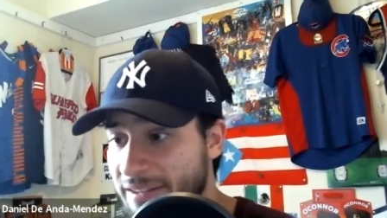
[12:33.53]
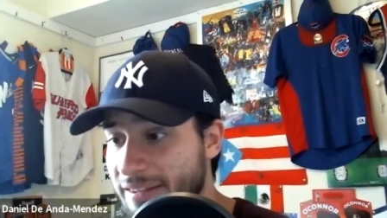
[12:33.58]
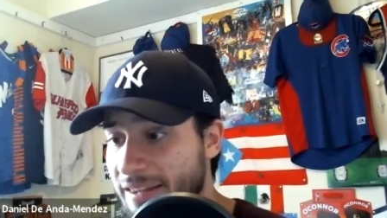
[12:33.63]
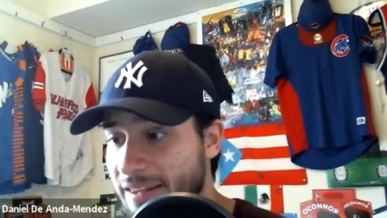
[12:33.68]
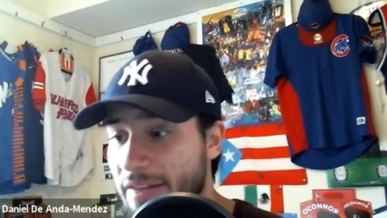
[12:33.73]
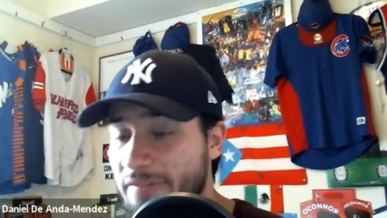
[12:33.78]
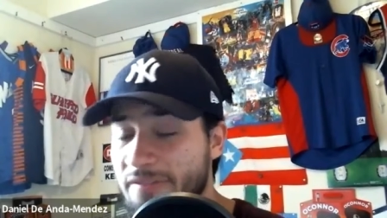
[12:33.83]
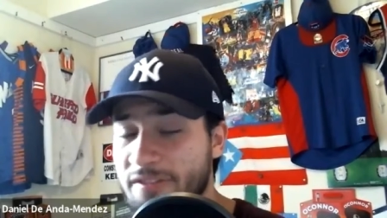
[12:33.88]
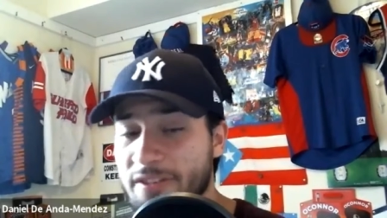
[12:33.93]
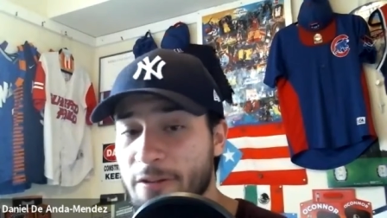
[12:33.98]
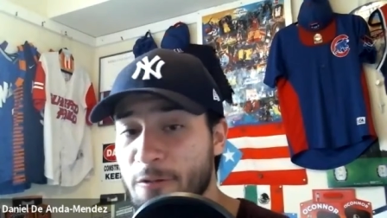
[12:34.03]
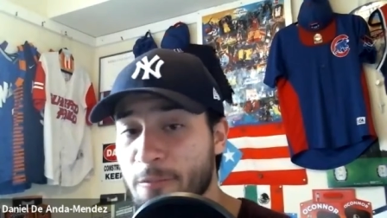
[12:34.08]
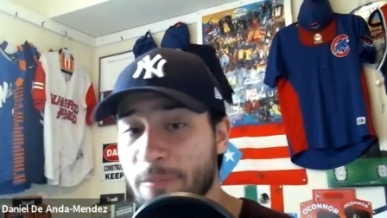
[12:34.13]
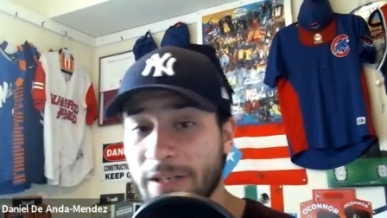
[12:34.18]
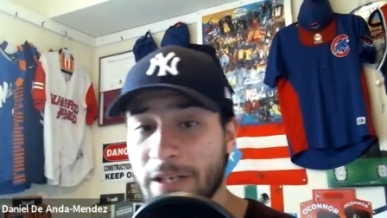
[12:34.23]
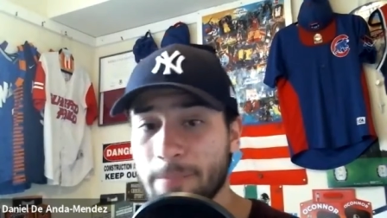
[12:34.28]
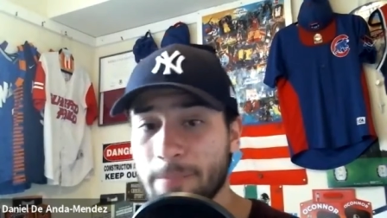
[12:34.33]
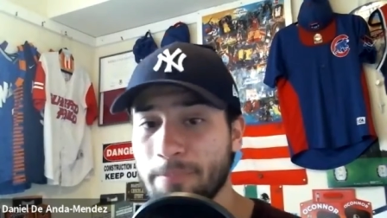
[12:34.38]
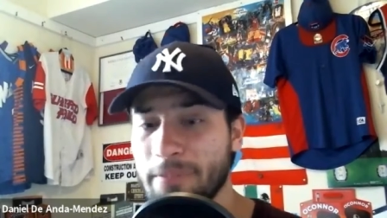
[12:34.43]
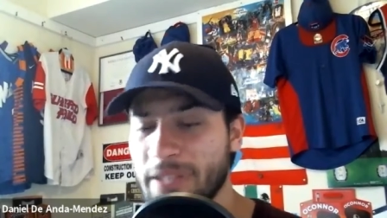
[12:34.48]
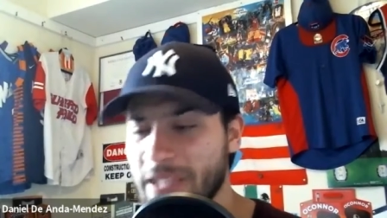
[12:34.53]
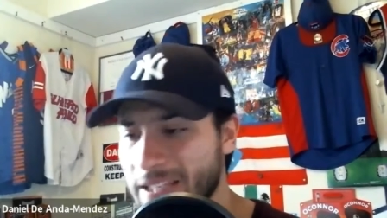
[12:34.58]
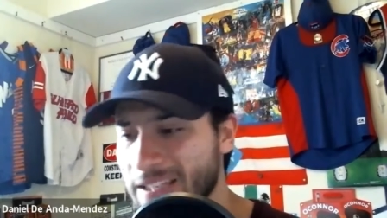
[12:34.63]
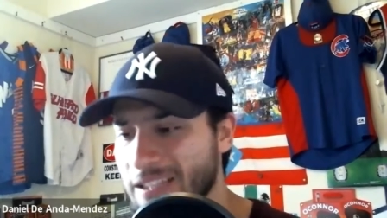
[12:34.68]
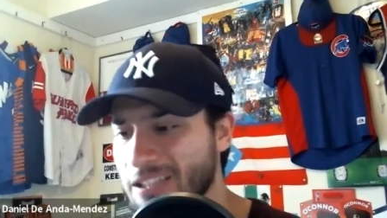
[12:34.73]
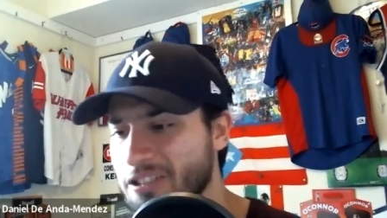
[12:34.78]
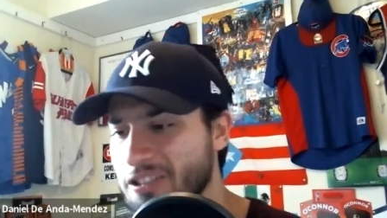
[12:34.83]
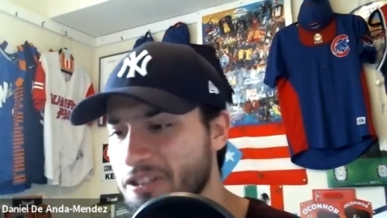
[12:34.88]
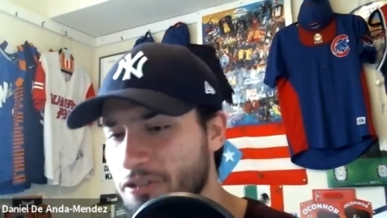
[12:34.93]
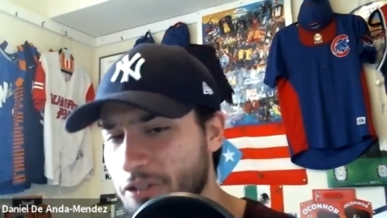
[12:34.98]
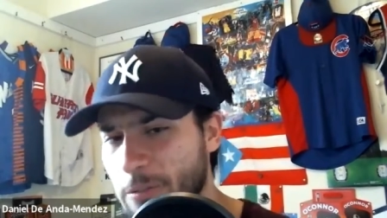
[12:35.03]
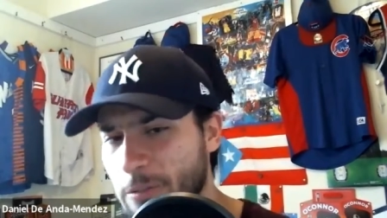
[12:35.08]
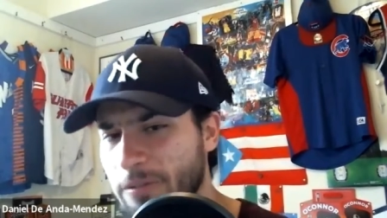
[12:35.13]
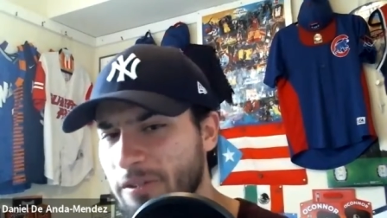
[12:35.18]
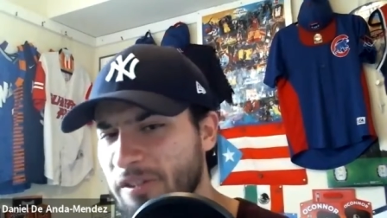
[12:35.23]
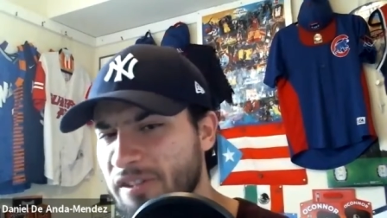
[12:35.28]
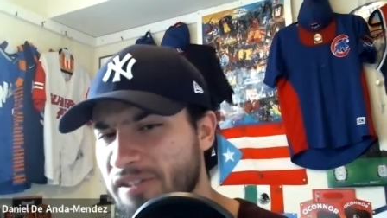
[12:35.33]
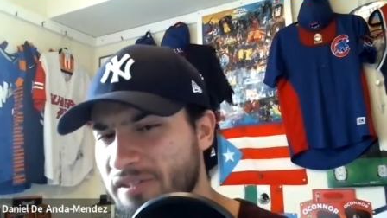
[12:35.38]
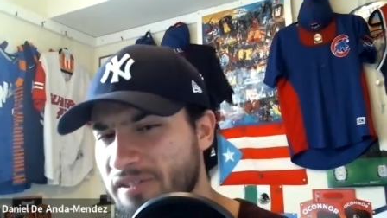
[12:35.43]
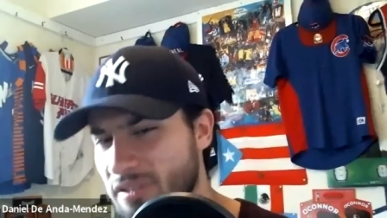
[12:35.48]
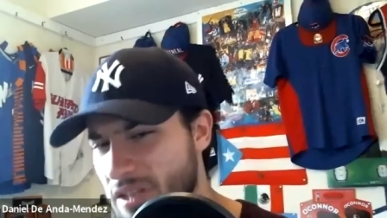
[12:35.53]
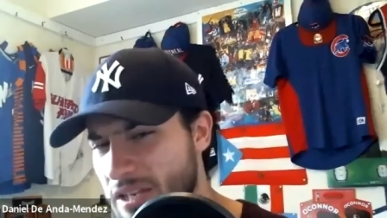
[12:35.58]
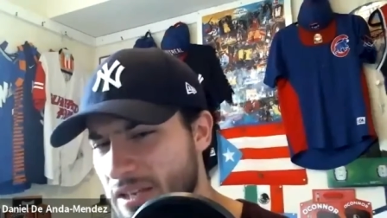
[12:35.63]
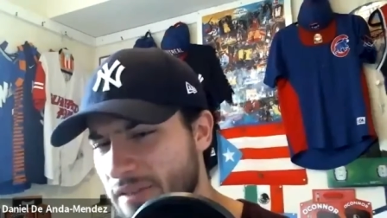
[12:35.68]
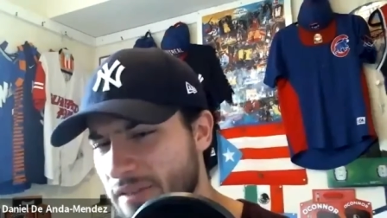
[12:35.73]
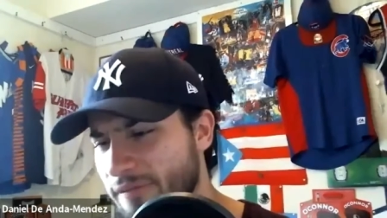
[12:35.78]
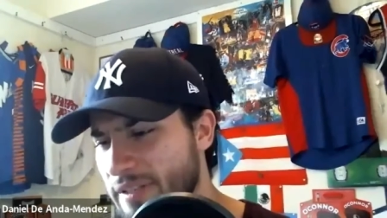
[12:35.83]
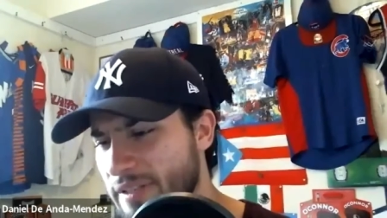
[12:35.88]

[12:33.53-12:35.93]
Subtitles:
left so many key contributors leave.